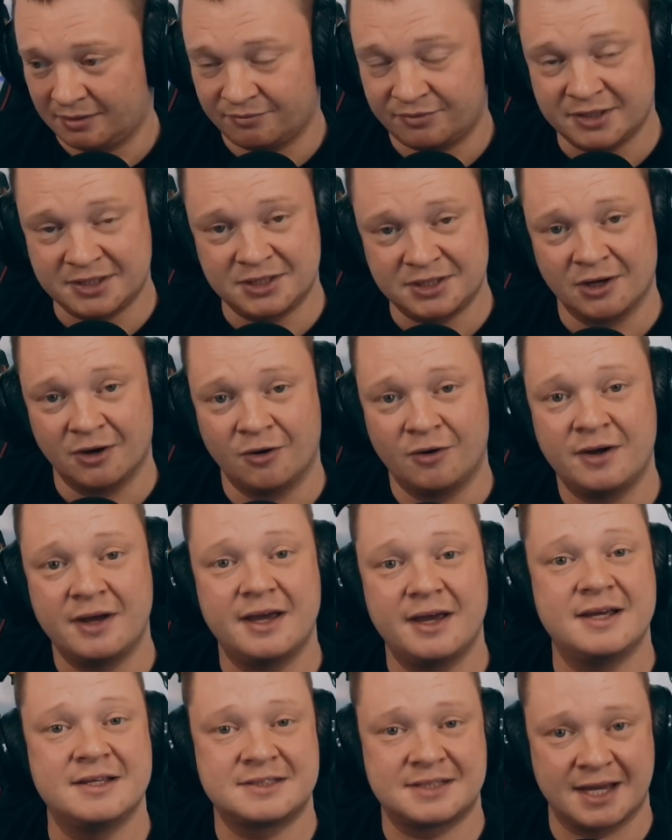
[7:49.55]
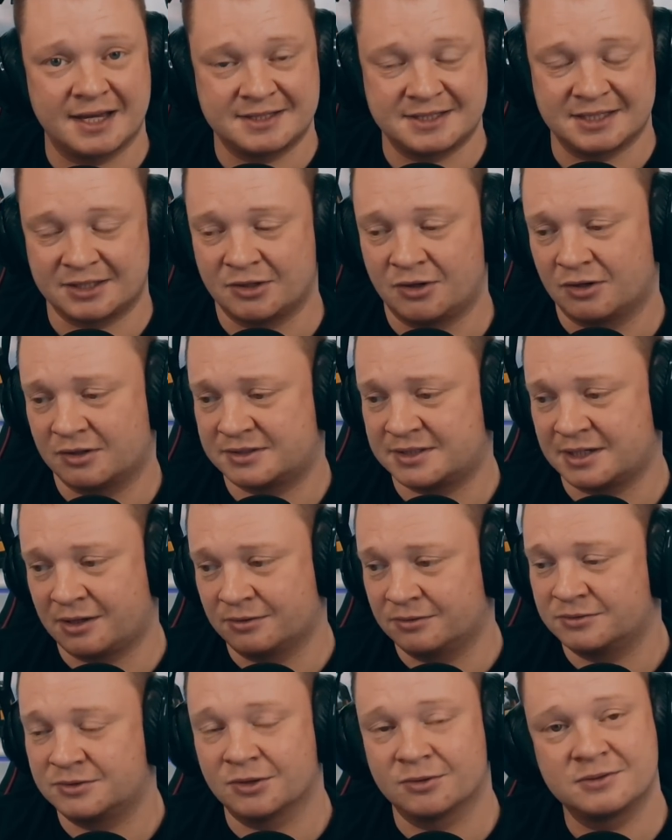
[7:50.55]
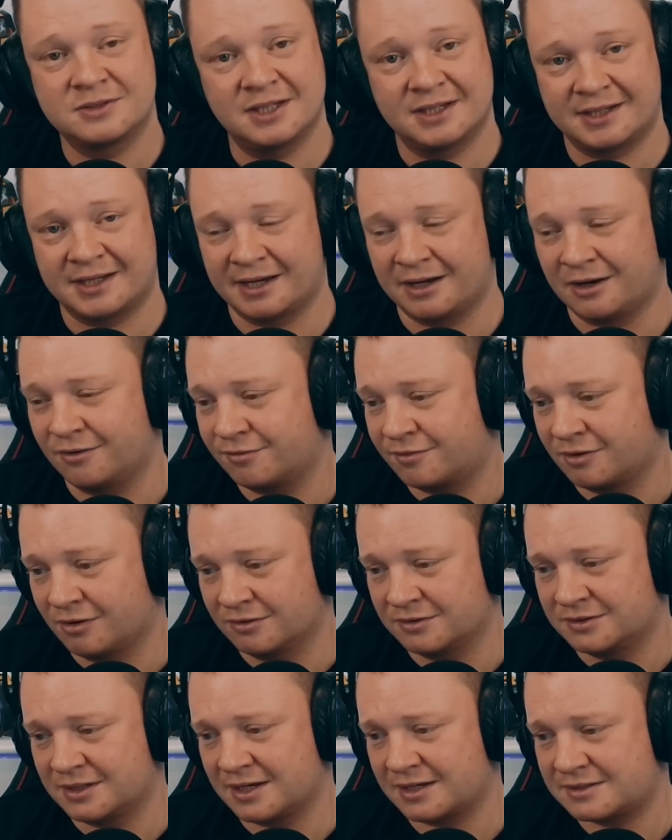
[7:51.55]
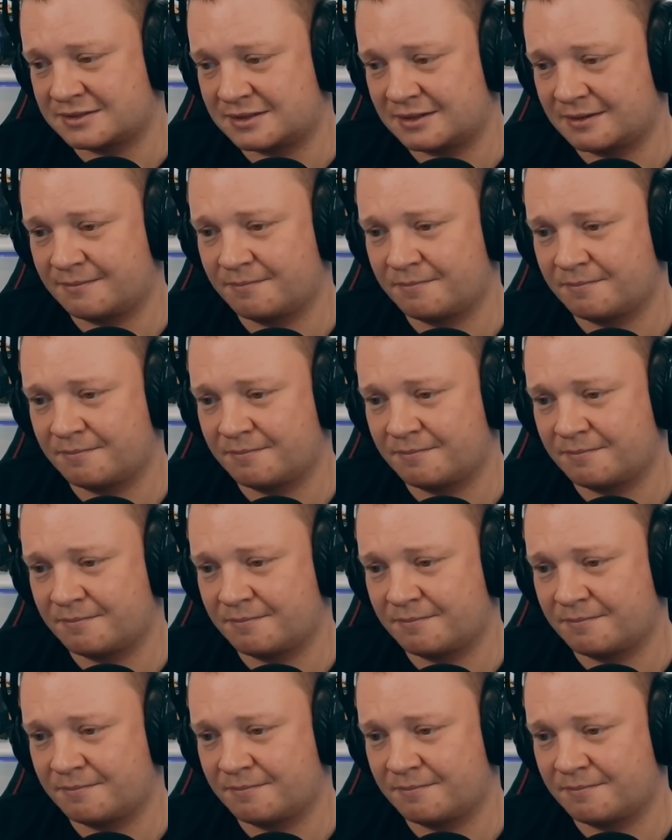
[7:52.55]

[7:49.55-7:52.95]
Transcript: video is getting knocked down. Don't take it out of context.